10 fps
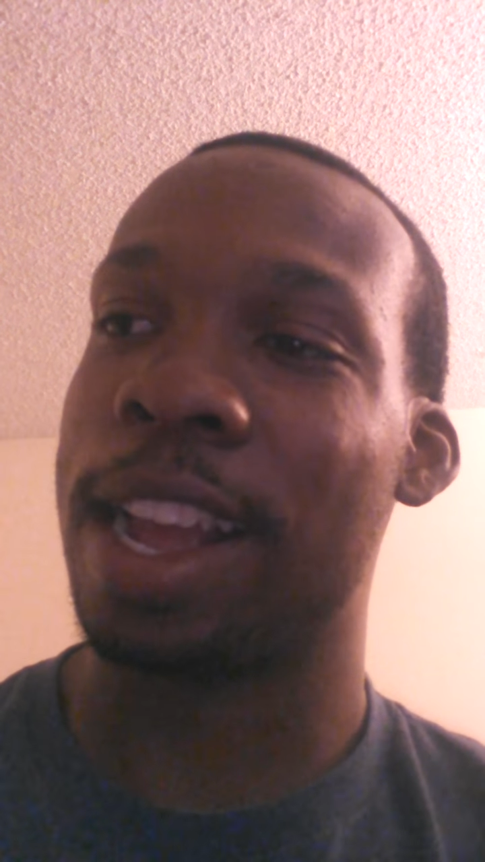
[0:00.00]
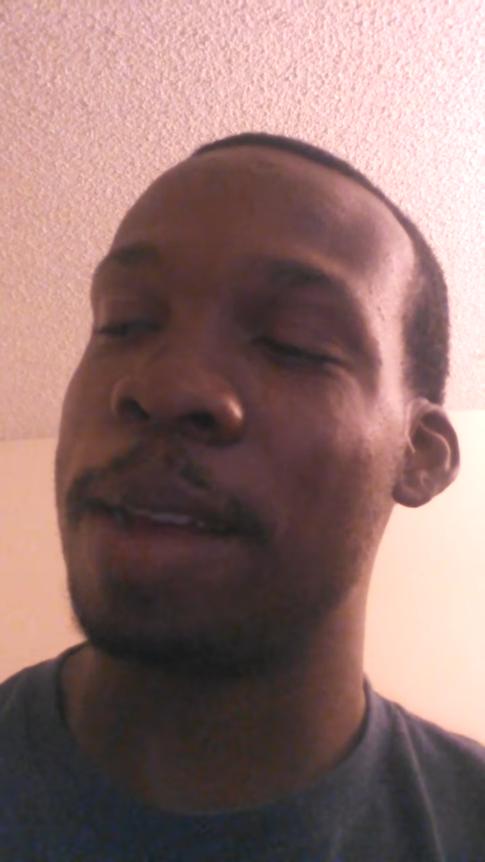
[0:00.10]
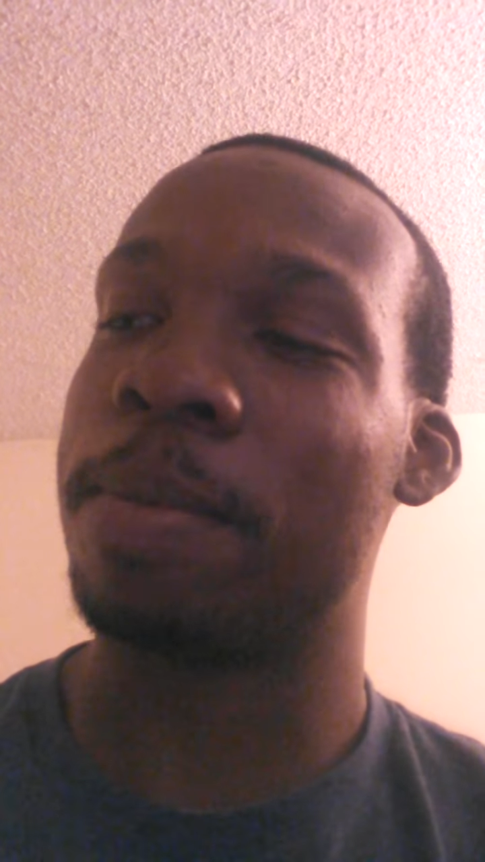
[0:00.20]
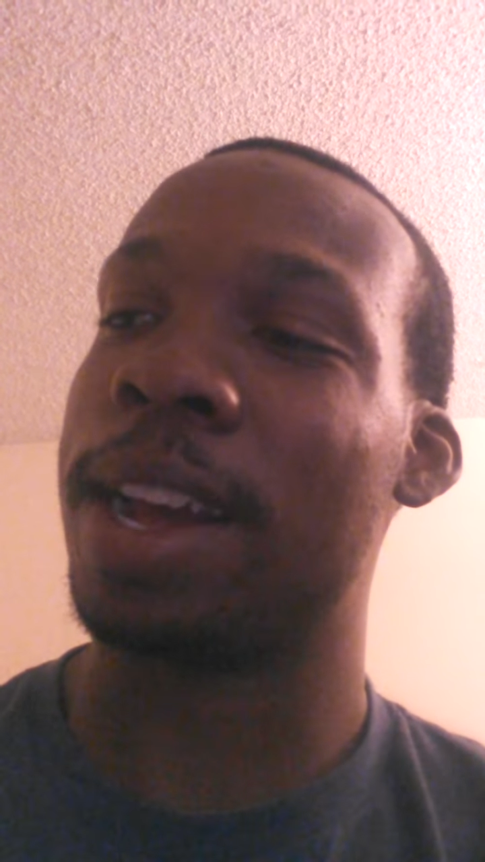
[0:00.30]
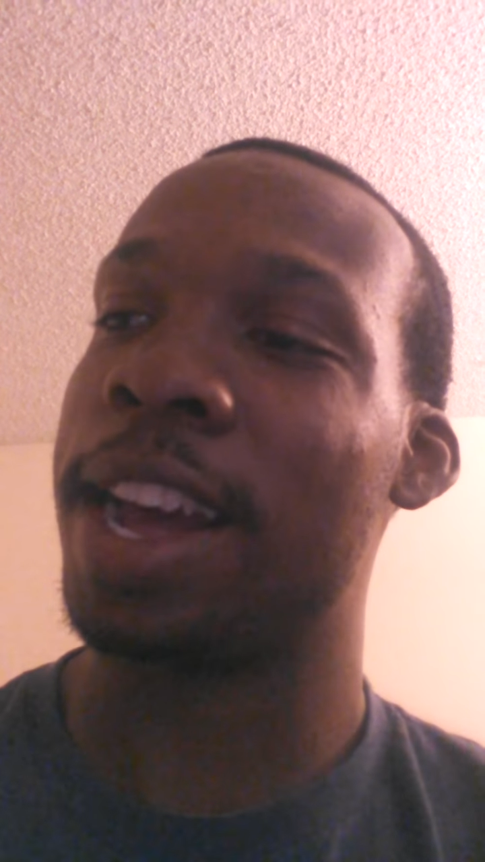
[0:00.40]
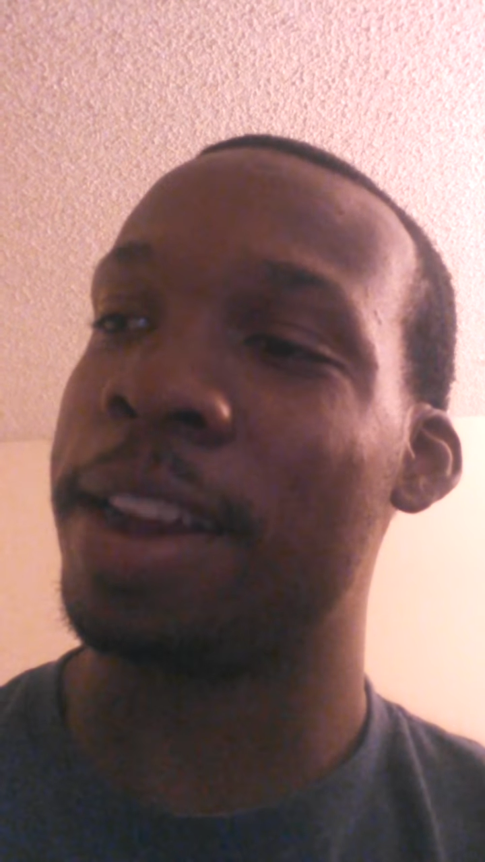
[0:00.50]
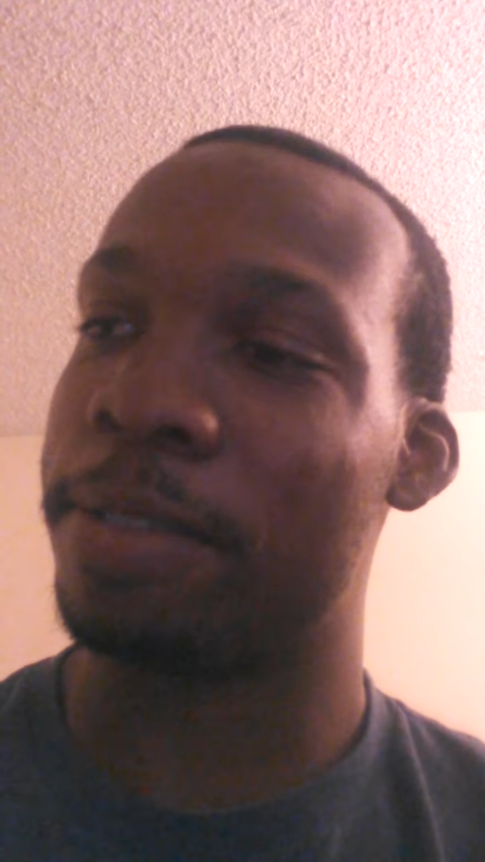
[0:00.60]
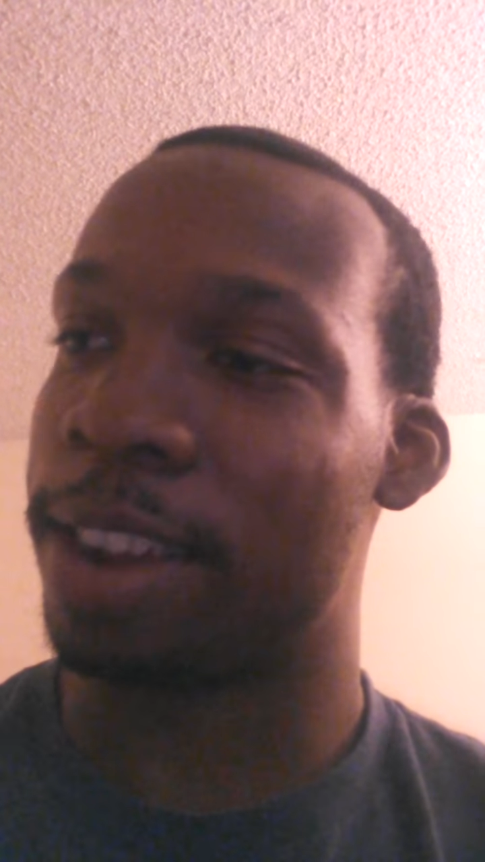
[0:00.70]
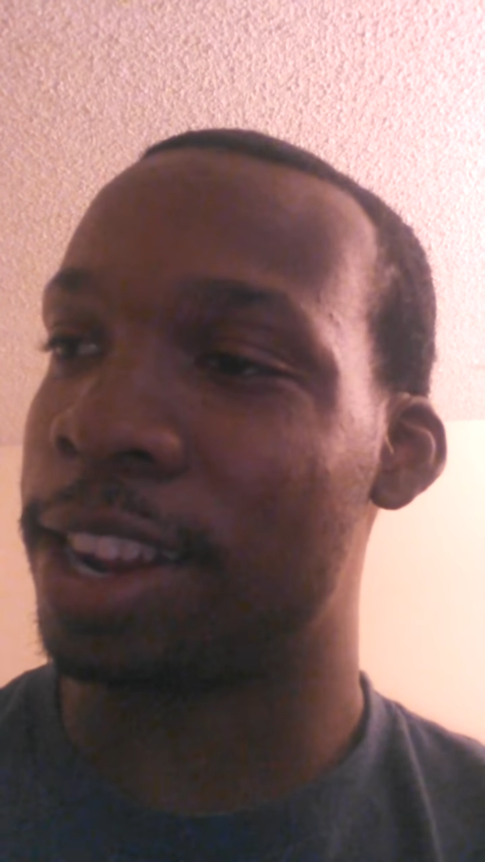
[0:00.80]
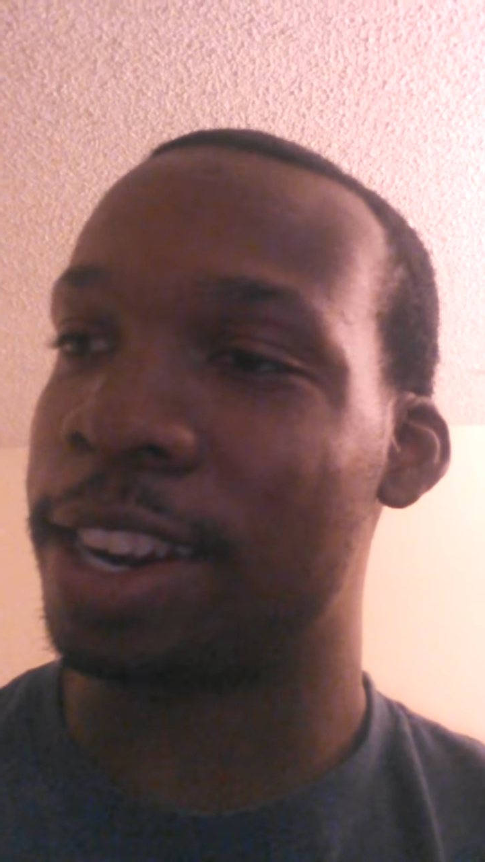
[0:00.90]
I'm hot
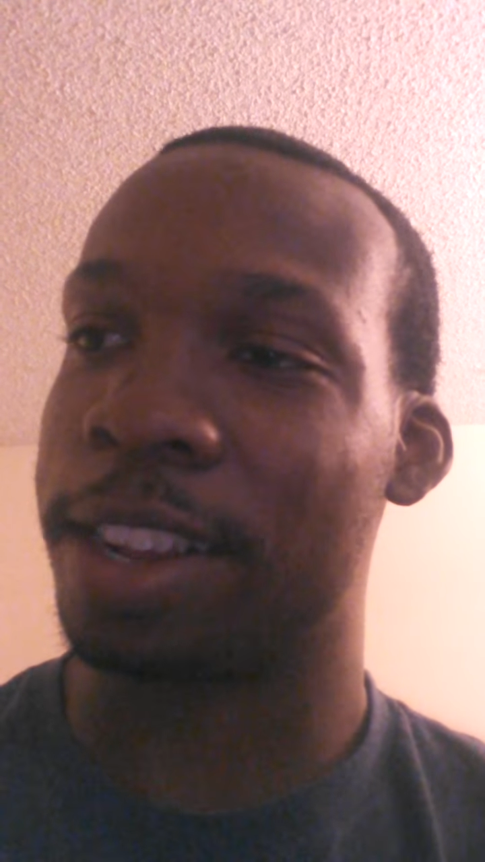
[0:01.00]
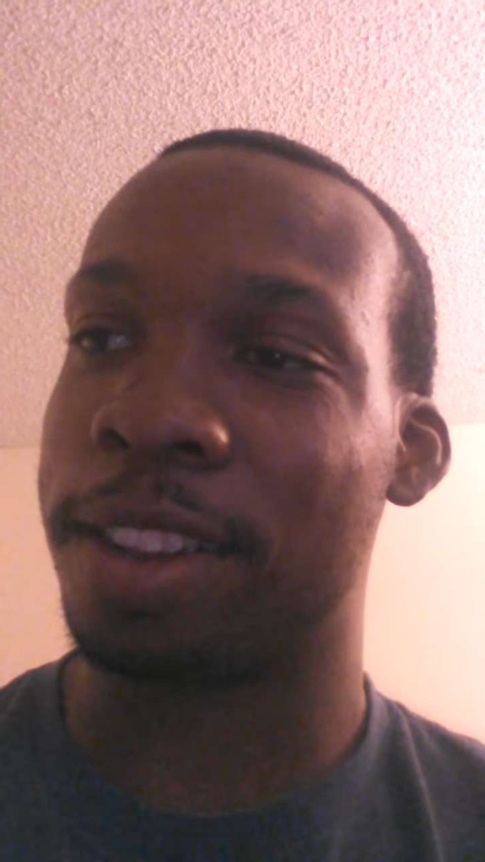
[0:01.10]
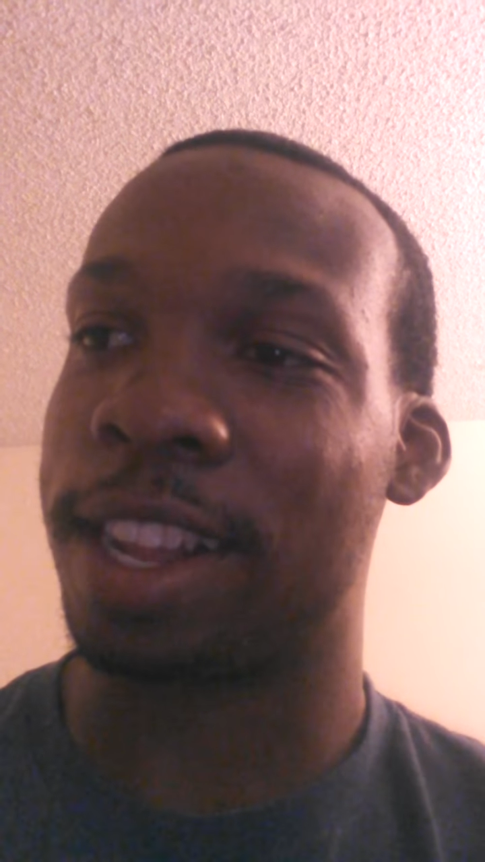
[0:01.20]
right now.